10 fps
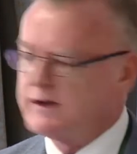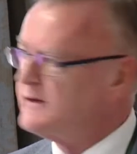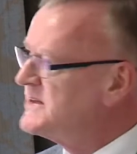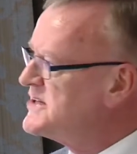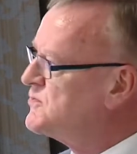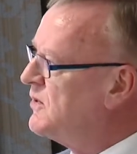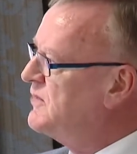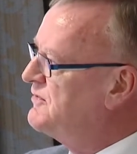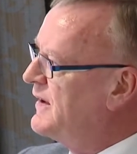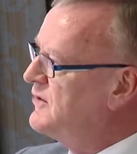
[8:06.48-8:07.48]
This is what
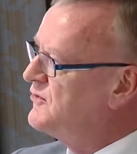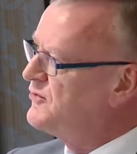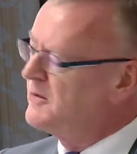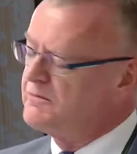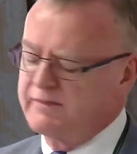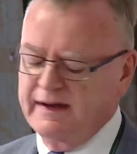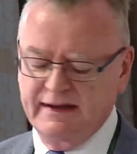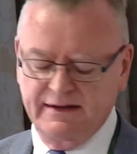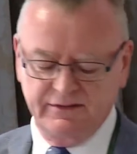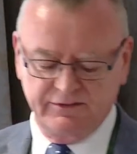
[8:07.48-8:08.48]
we found from
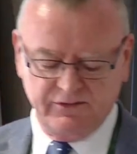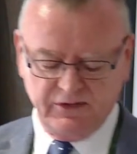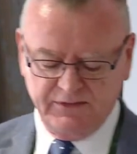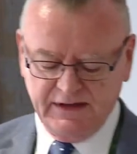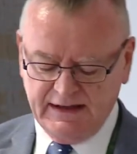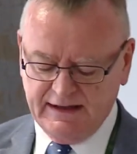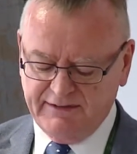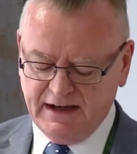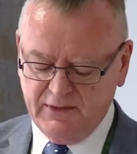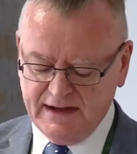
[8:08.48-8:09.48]
the
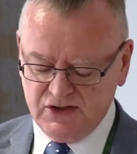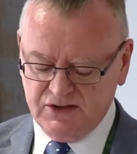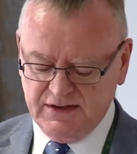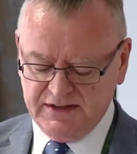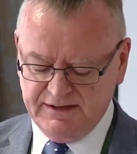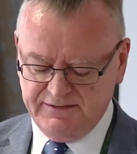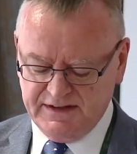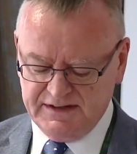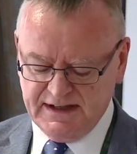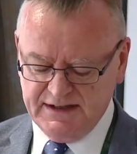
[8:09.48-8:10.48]
evaluation that
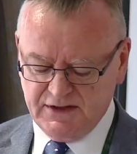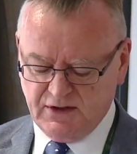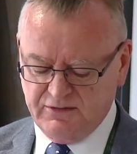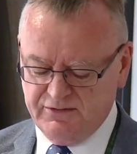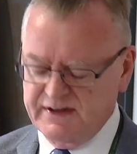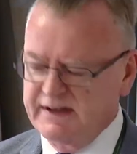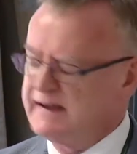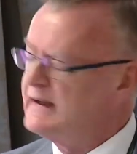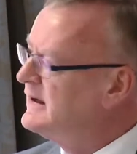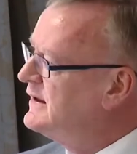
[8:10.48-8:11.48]
DFID did of
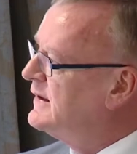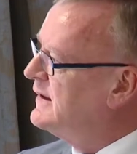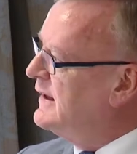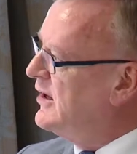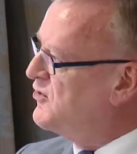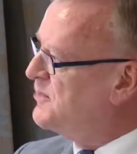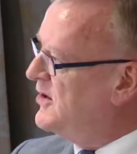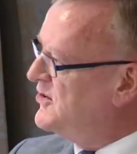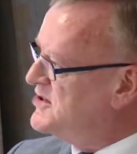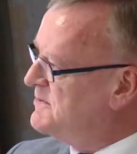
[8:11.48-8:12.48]
the health
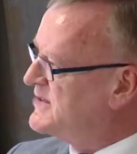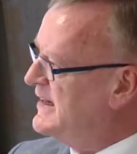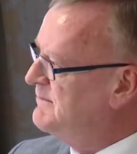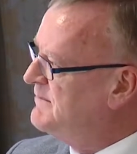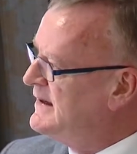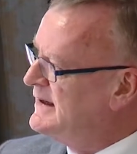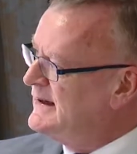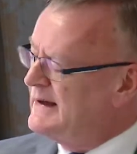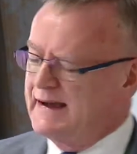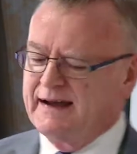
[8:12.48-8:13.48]
partnership scheme.
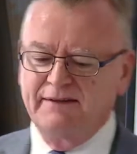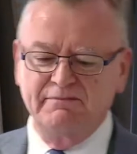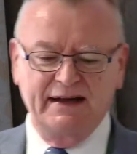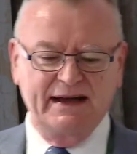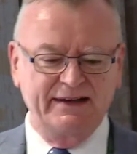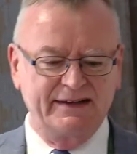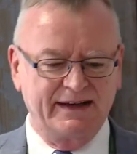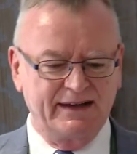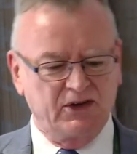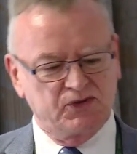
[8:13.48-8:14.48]

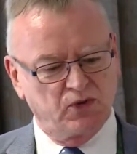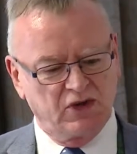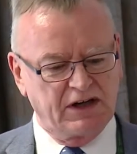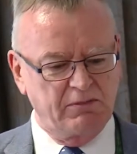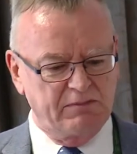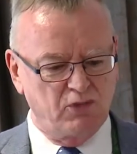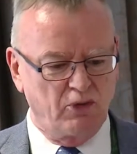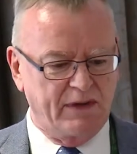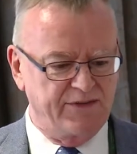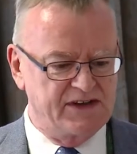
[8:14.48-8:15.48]
I'll talk a little bit more
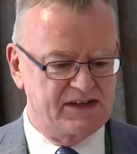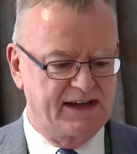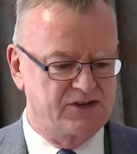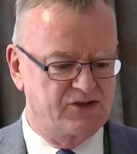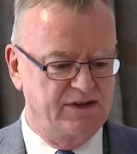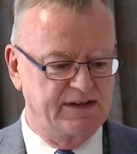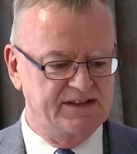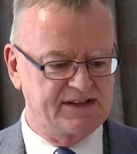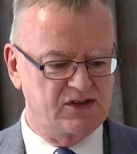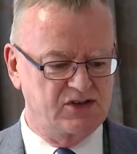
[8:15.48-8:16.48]
about this later in the
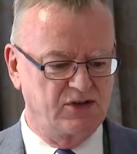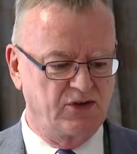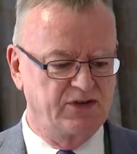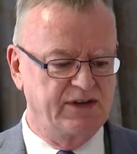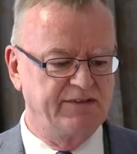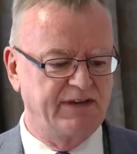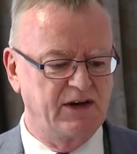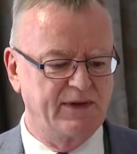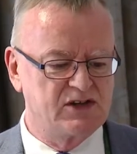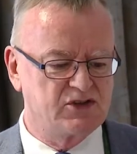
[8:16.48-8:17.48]
session on
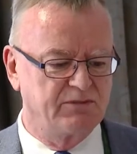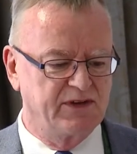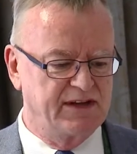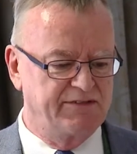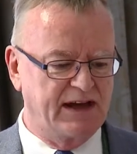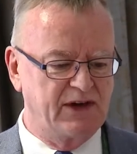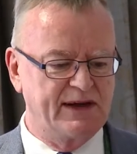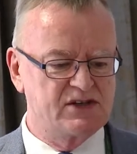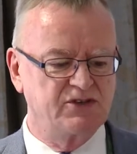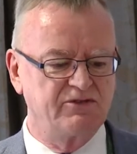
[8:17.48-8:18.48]
evaluation. But the
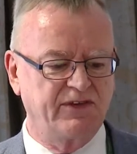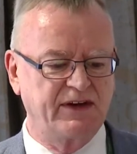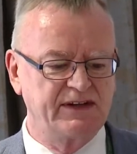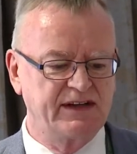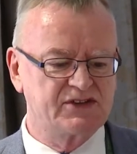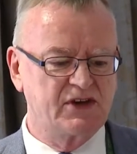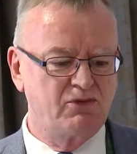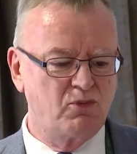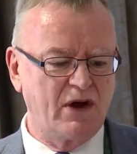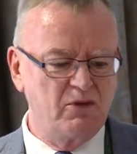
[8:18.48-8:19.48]
evaluation findings
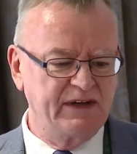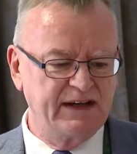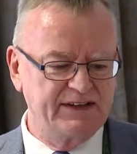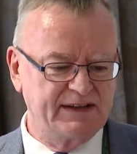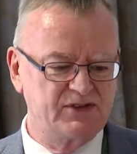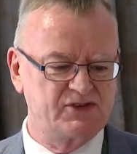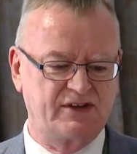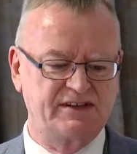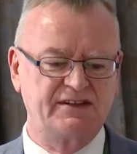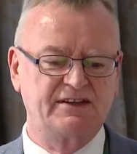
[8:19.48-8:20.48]
overwhelmingly
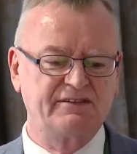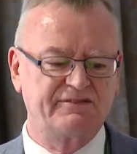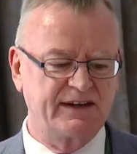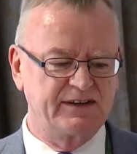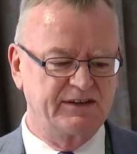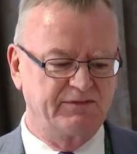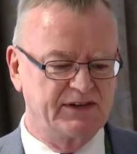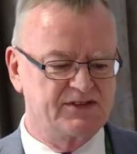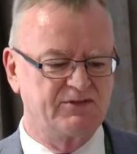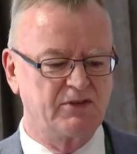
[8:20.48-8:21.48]
demonstrated the
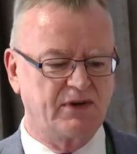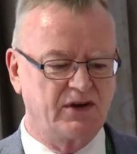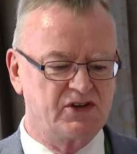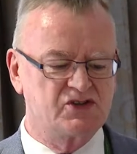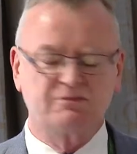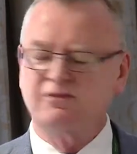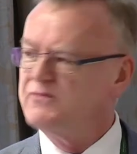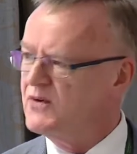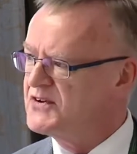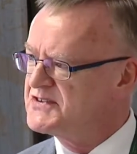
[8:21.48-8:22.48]
effectiveness of the partnership and
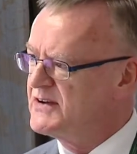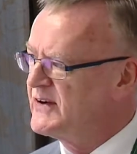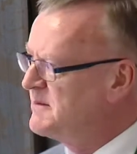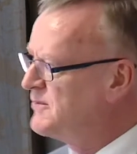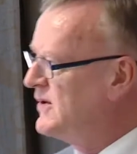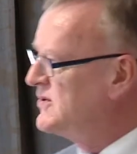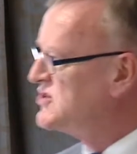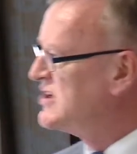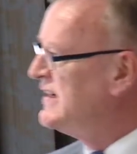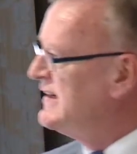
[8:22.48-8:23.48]
volunteering
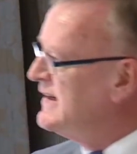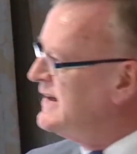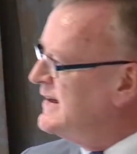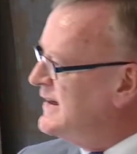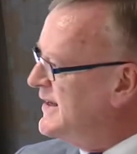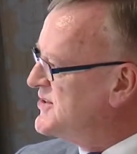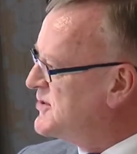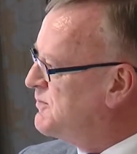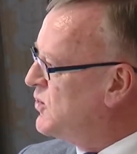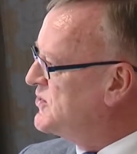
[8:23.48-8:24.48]
approach in
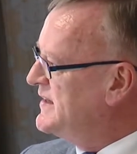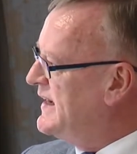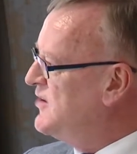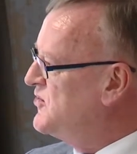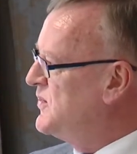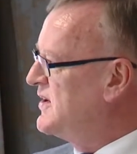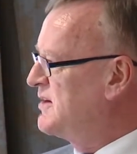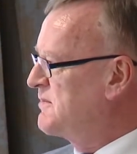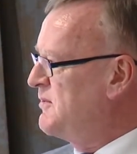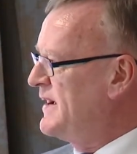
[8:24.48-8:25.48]
supporting health
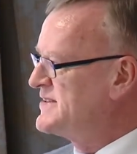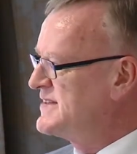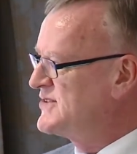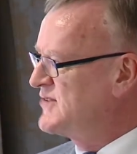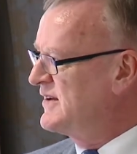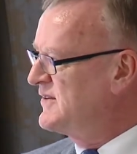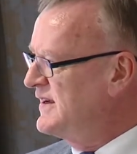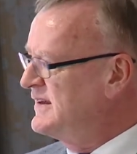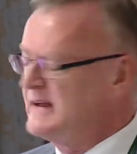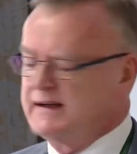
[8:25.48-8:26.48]
worker capacity strengthening.